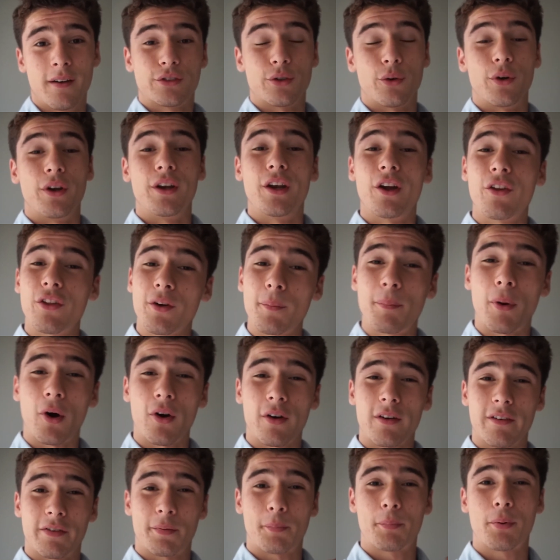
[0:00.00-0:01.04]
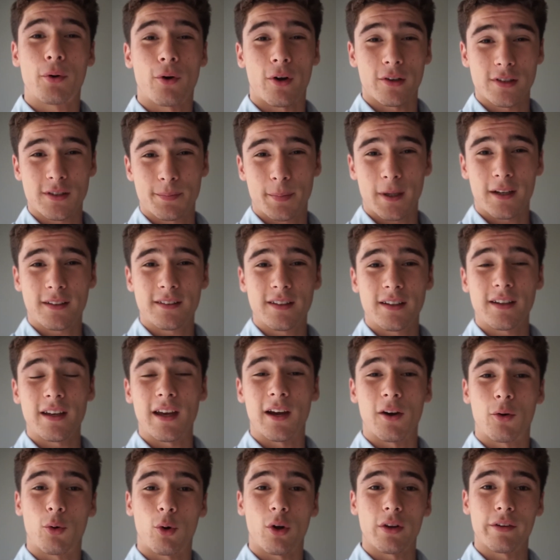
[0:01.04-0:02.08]
So another part of prospecting
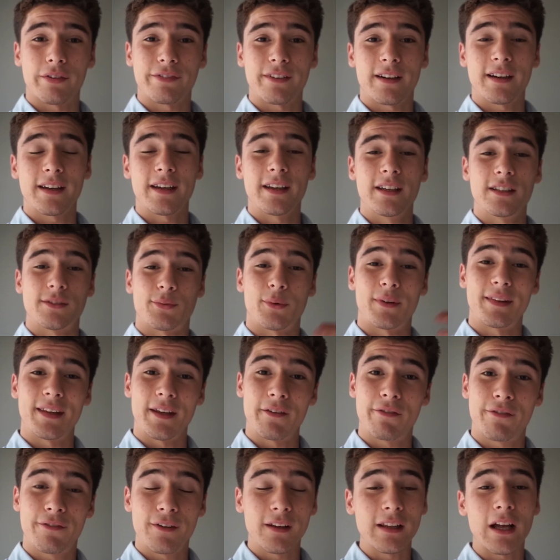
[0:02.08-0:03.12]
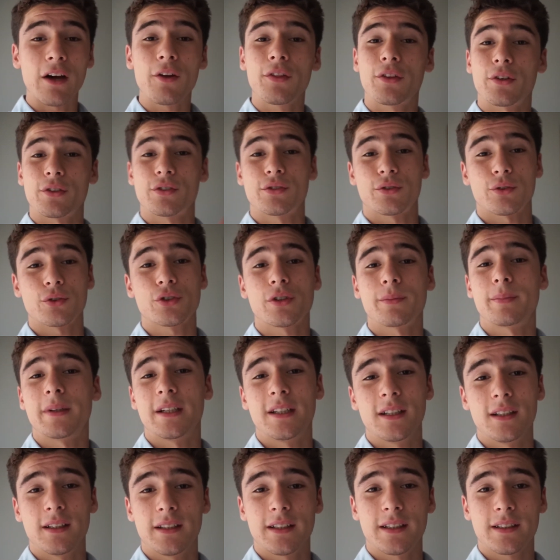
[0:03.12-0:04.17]
and qualifying is when they fill out their social
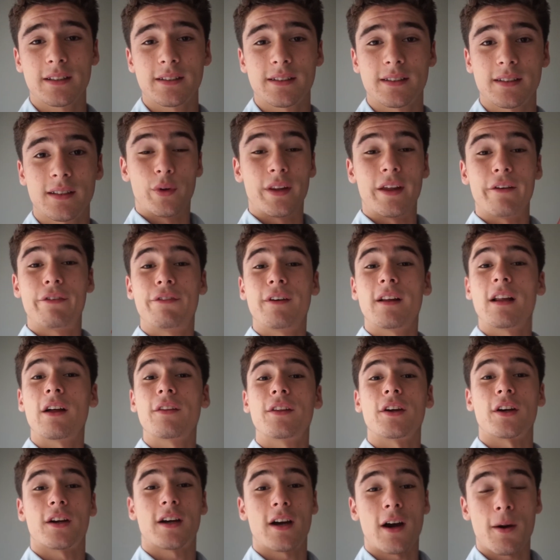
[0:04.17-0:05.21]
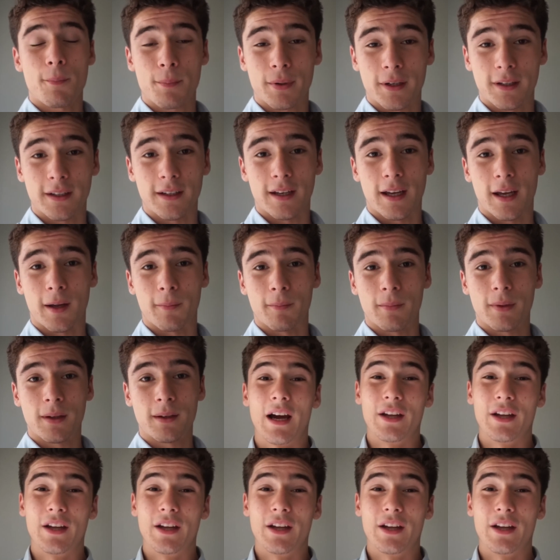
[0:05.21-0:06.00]
media links, when they fill out their company name,